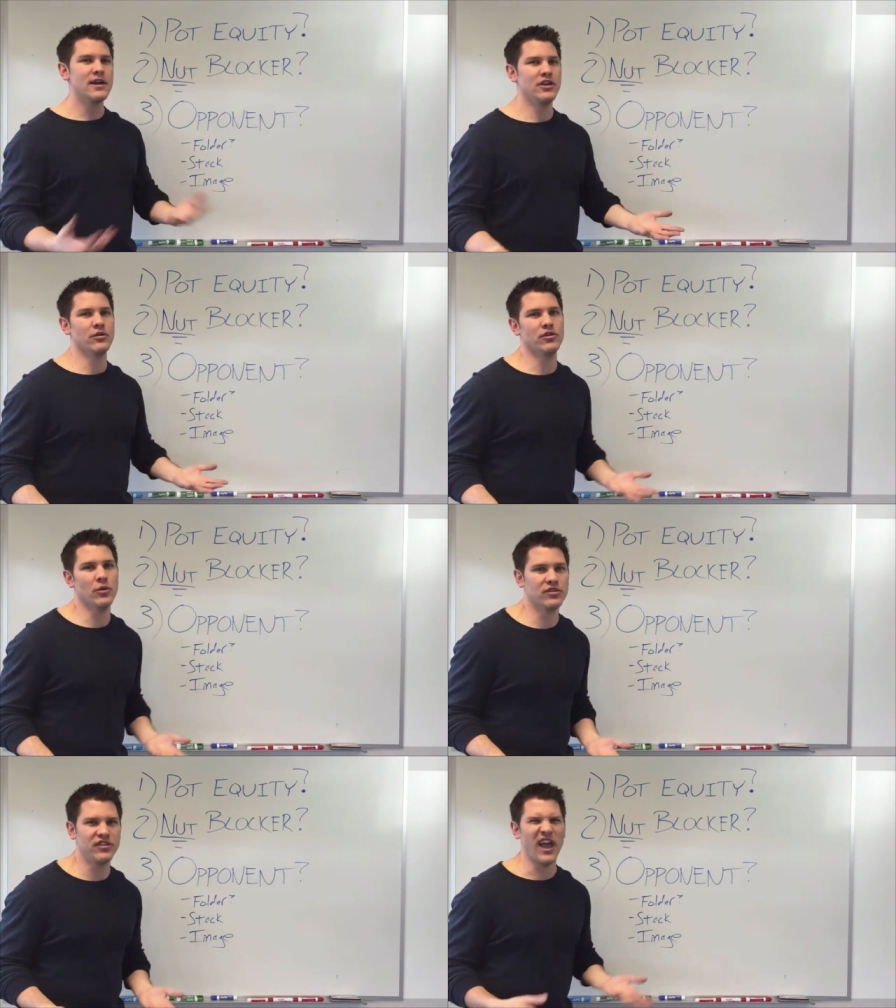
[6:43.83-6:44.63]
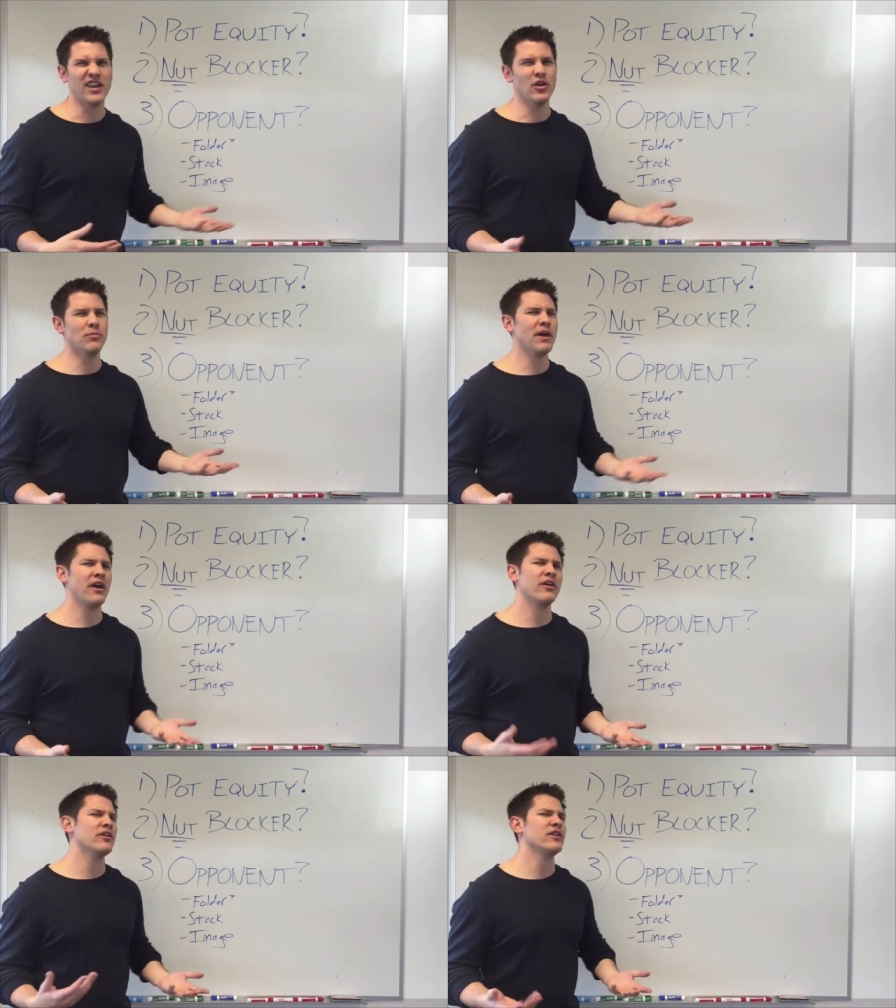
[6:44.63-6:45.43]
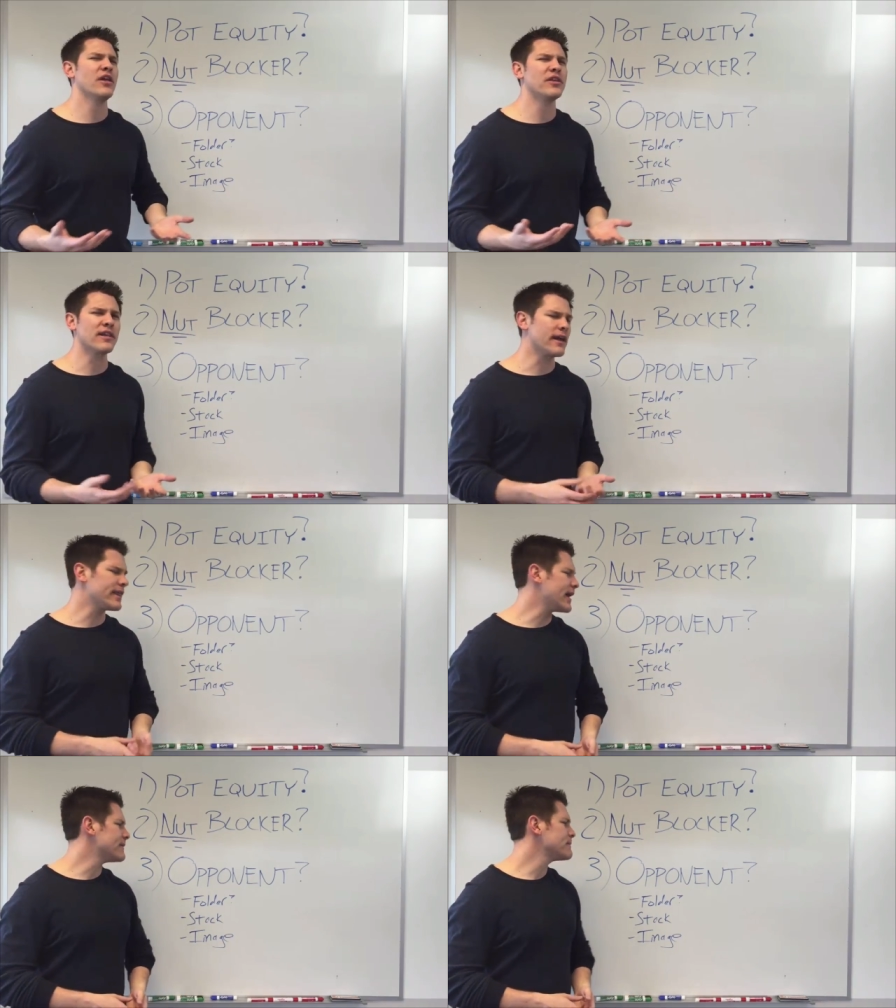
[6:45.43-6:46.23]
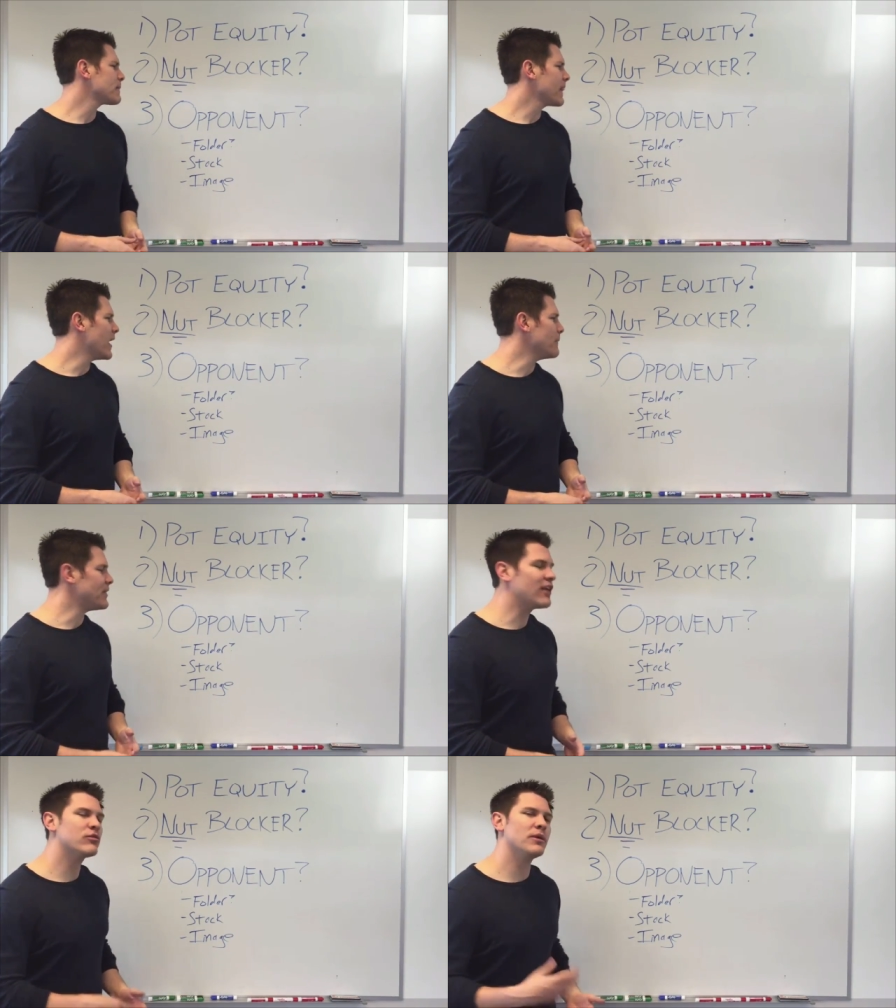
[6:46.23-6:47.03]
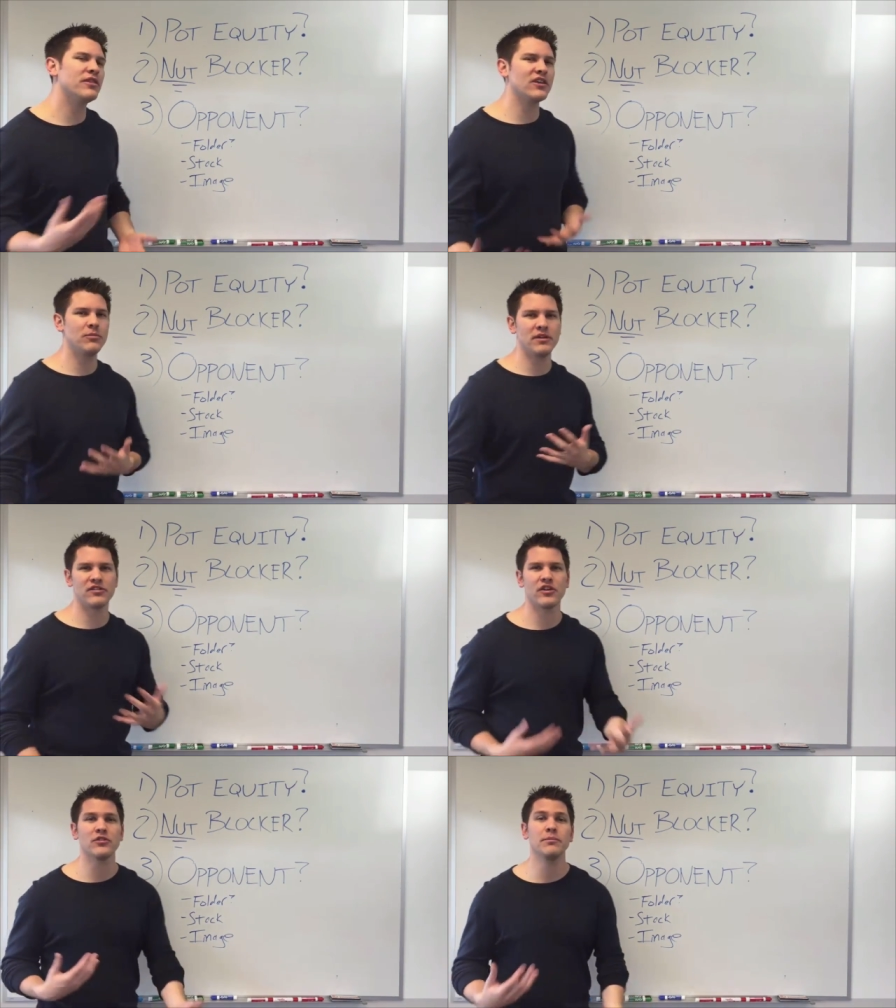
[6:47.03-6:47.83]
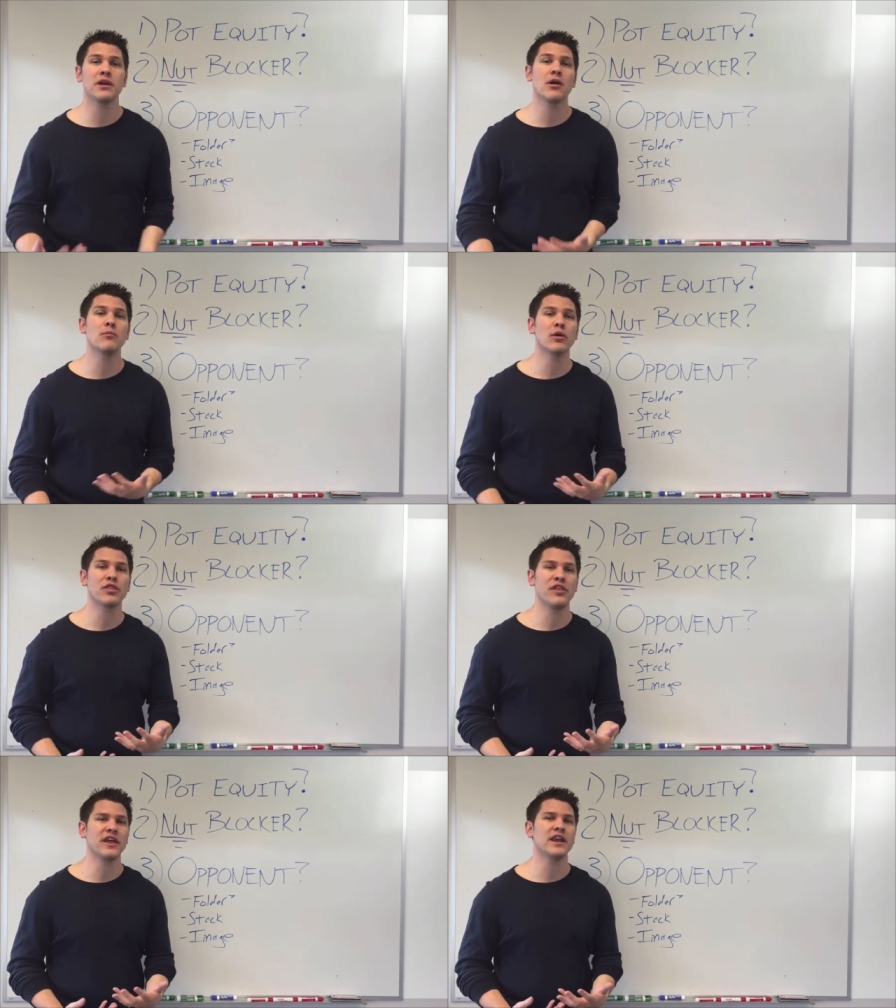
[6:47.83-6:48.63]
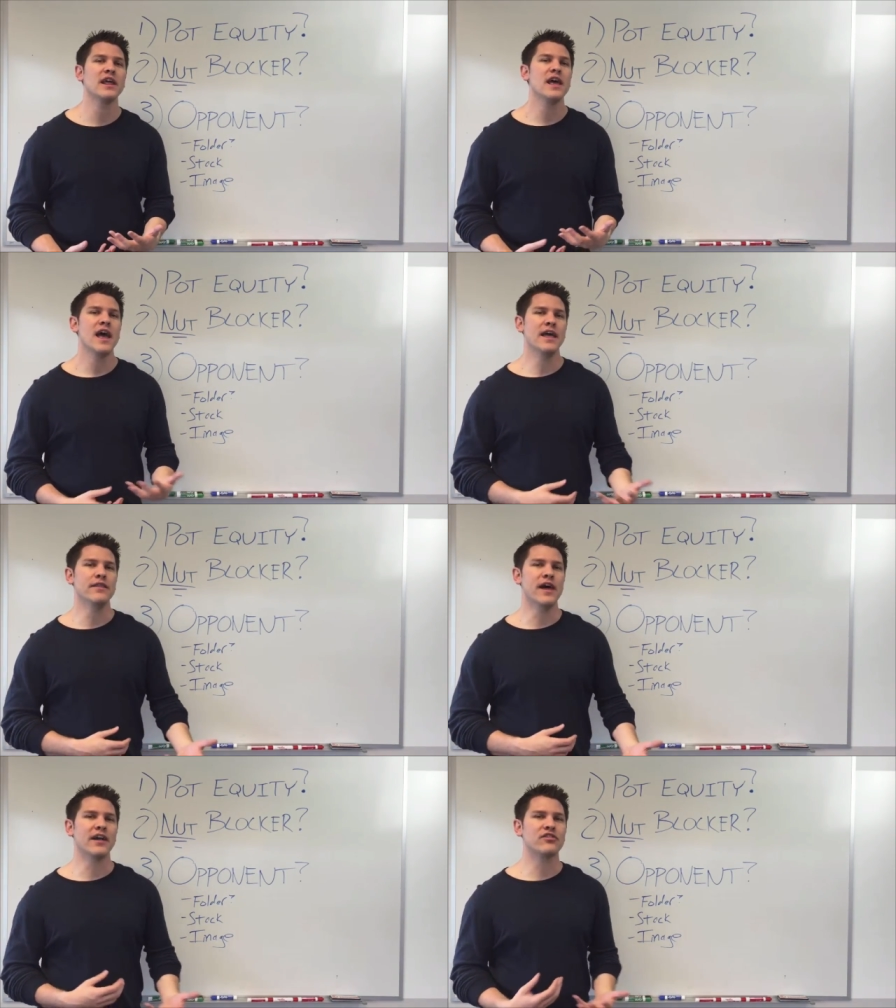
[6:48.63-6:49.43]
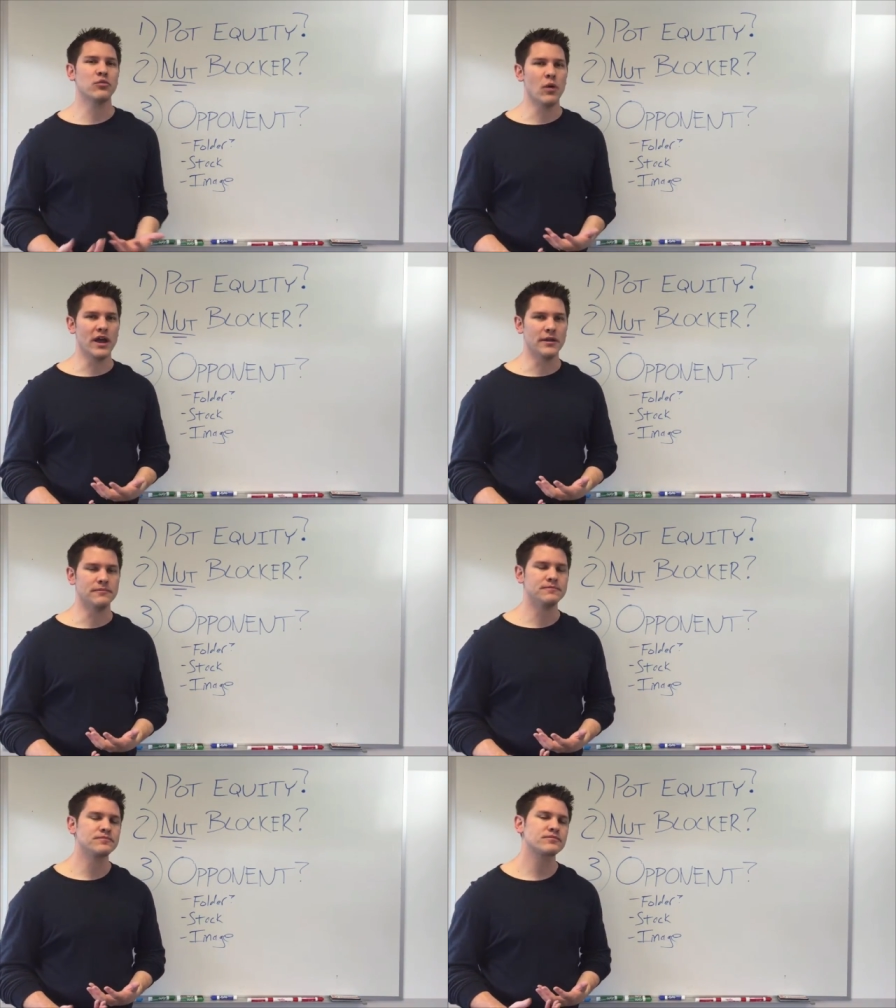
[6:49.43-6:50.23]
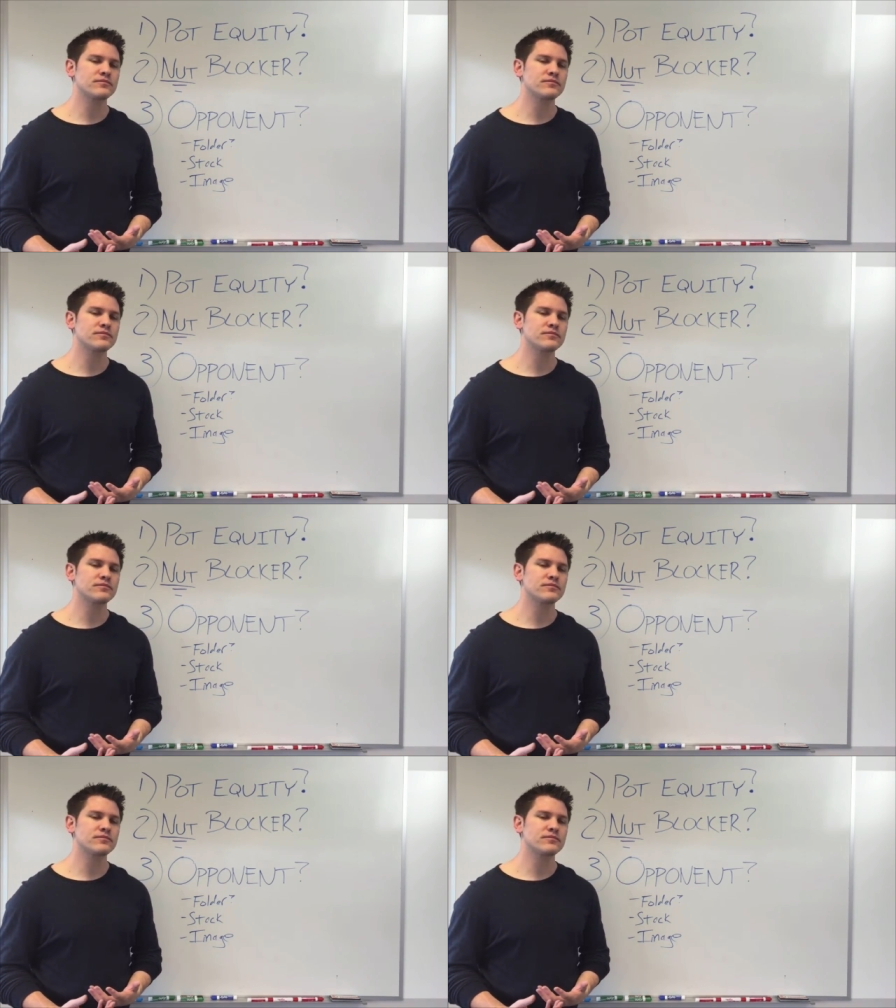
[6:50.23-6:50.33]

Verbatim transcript: you know, no set, no pair, nothing like that, um, that's when things be start to become more thin, and that's when